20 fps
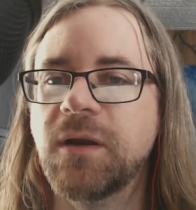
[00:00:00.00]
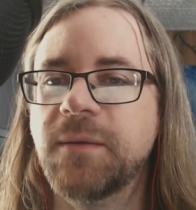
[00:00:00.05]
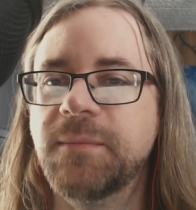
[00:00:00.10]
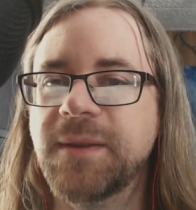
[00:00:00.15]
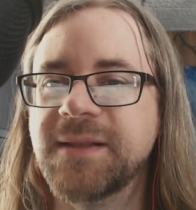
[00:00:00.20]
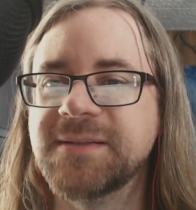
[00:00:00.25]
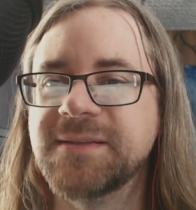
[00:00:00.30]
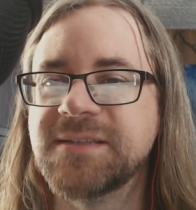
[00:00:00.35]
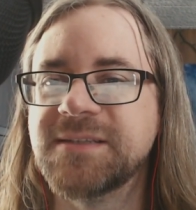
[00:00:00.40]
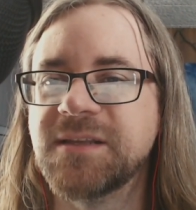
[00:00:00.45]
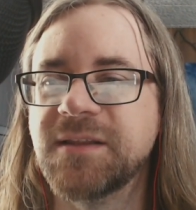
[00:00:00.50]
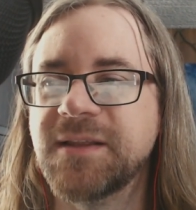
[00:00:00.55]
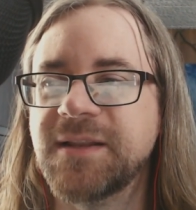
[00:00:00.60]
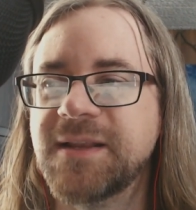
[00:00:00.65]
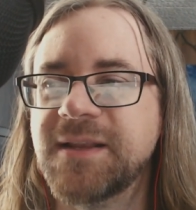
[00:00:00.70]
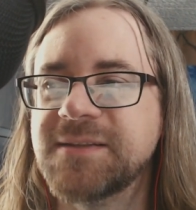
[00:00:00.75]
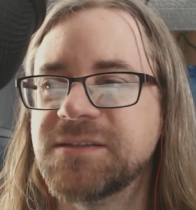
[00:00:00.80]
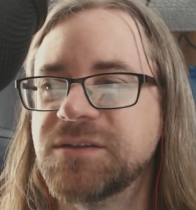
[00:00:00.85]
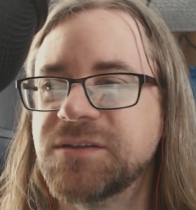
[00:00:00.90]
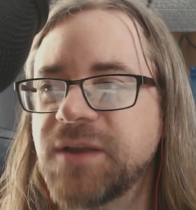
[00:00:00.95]
I mean, it's still a
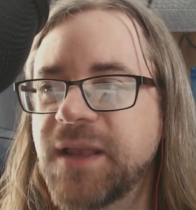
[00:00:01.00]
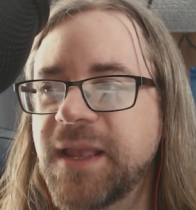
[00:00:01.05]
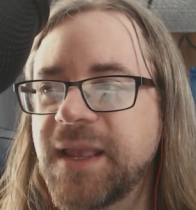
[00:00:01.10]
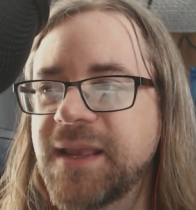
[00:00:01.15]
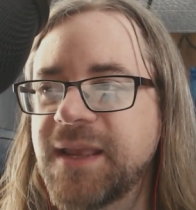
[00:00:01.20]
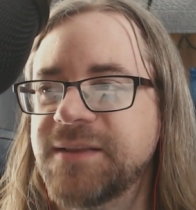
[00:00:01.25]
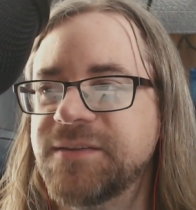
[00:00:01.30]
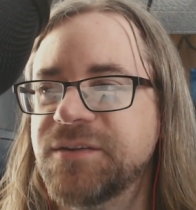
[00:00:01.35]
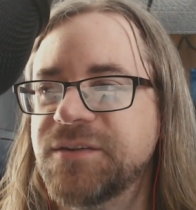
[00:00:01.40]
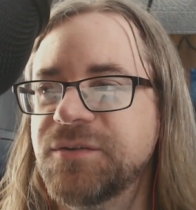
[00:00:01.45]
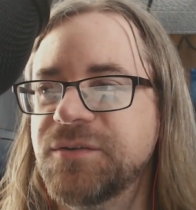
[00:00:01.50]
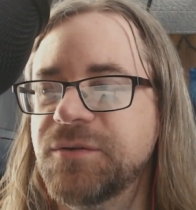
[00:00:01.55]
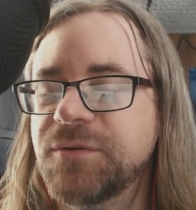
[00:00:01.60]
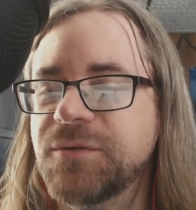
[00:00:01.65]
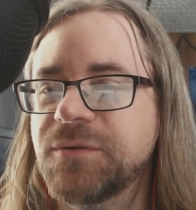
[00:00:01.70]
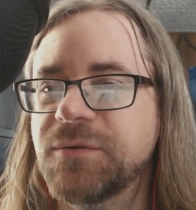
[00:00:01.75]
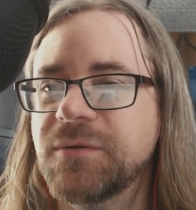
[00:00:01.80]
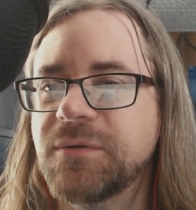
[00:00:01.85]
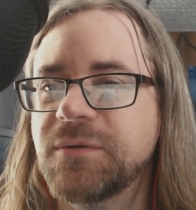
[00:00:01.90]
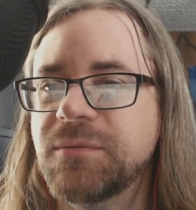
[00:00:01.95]
nice little aid
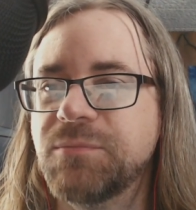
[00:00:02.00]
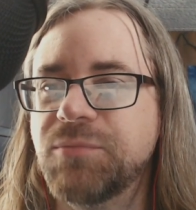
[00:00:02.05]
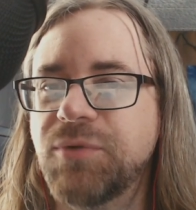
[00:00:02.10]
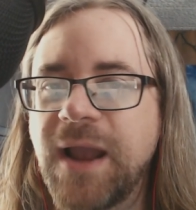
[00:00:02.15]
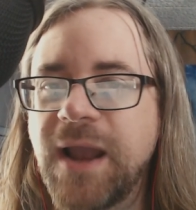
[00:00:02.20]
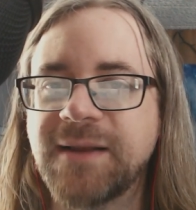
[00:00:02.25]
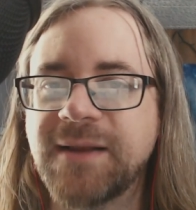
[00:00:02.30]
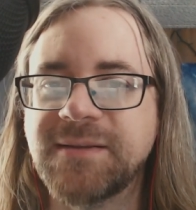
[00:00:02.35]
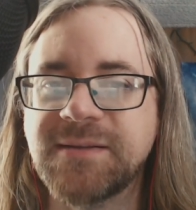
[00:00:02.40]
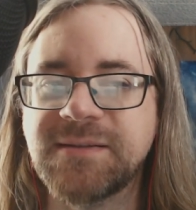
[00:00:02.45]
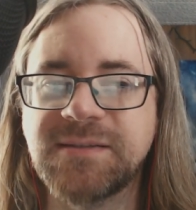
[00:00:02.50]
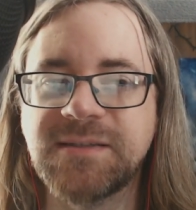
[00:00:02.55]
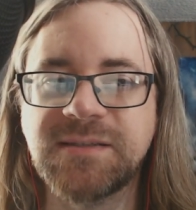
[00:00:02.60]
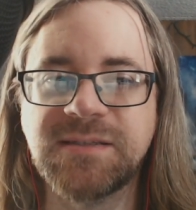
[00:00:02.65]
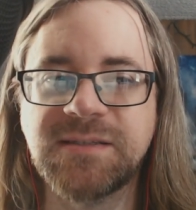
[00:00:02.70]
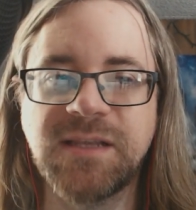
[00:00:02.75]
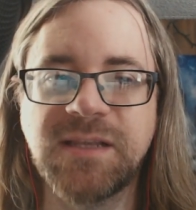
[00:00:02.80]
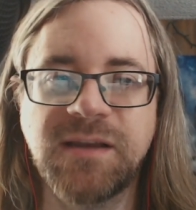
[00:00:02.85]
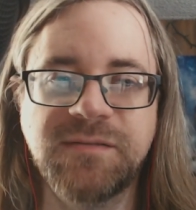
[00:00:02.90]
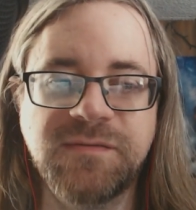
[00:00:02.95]
to practice and
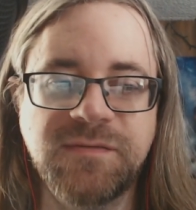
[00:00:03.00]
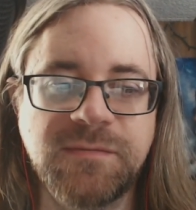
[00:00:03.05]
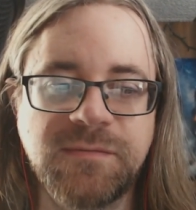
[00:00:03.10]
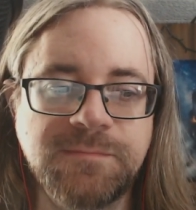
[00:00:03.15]
stuff.